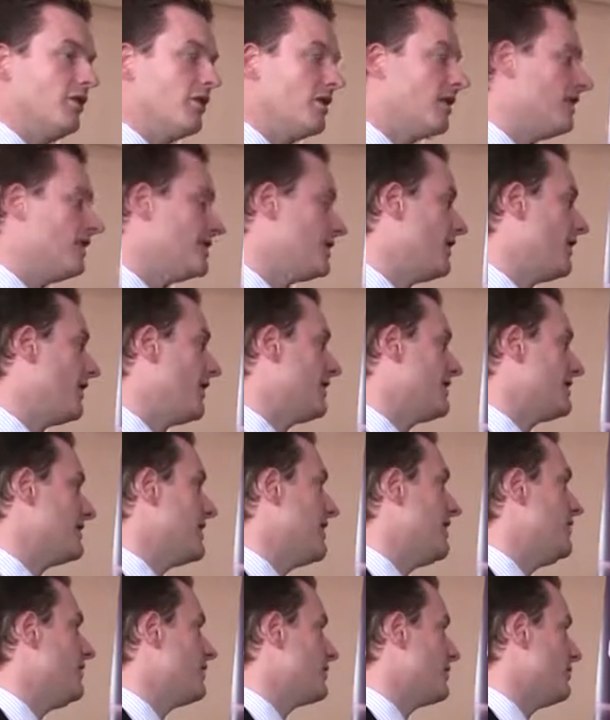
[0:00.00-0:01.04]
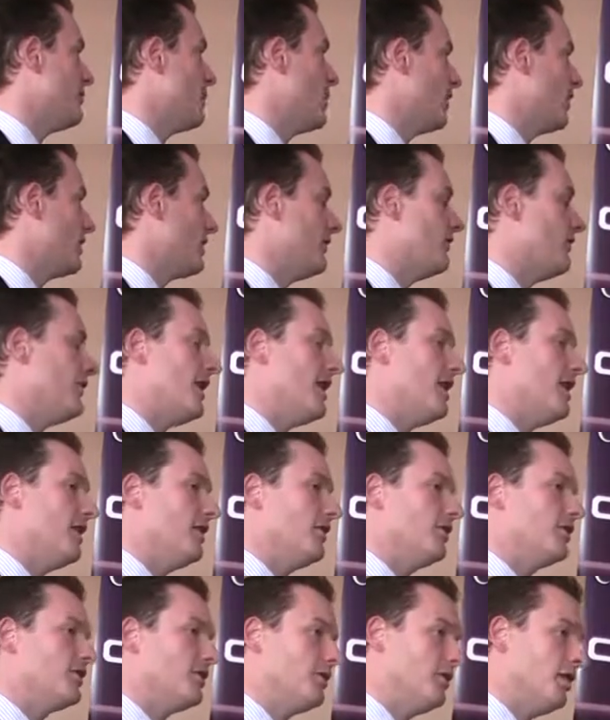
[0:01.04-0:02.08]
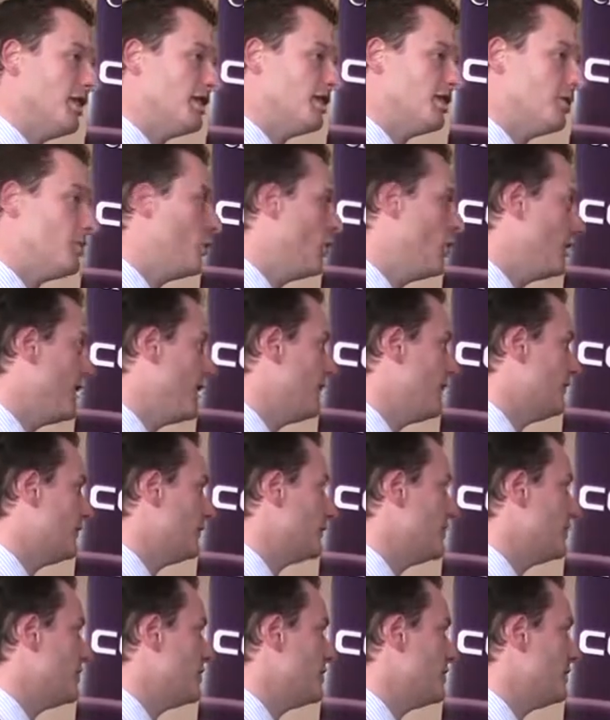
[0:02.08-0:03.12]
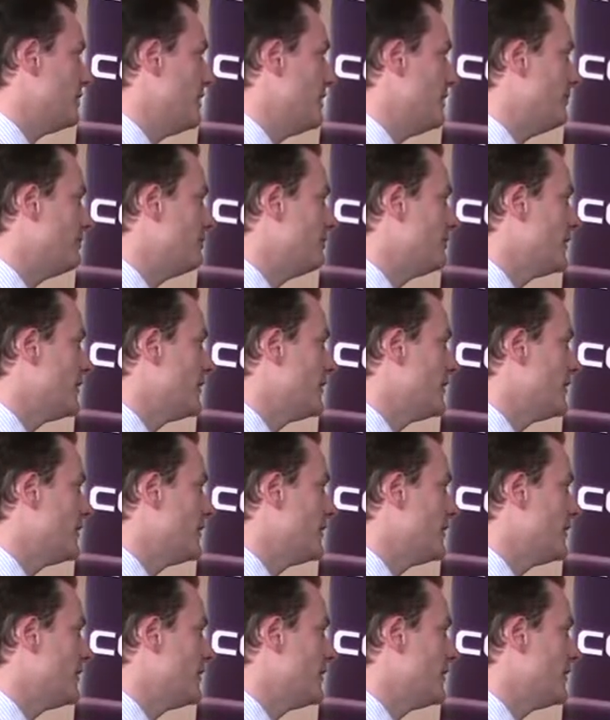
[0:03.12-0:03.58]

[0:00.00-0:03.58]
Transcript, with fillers: classified as areas of market failure, to actually put that infrastructure in.